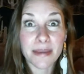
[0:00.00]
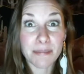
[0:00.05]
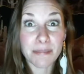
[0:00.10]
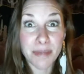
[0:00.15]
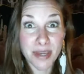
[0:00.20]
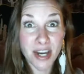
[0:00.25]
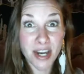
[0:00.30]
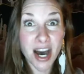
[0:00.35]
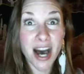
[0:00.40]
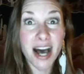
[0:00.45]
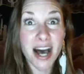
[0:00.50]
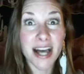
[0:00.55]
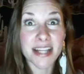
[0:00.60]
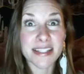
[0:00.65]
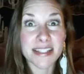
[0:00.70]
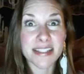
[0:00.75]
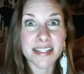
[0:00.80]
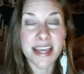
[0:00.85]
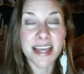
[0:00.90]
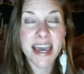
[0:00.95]

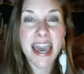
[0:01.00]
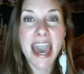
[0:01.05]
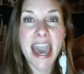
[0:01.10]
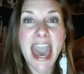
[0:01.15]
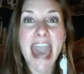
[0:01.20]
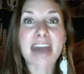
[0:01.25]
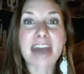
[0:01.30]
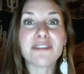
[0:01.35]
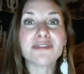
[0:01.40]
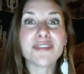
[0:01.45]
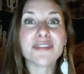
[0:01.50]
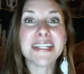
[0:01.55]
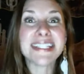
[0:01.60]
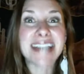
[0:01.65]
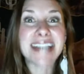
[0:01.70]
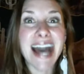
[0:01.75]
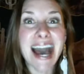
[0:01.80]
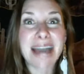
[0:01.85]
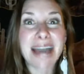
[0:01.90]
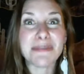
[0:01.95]
Because every
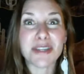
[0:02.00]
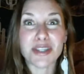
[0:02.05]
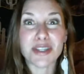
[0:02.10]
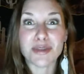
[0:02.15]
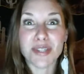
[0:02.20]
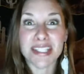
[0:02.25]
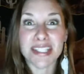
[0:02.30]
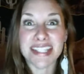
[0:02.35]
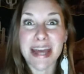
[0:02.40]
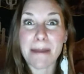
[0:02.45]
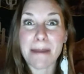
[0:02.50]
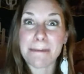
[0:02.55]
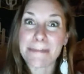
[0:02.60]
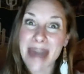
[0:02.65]
time that you step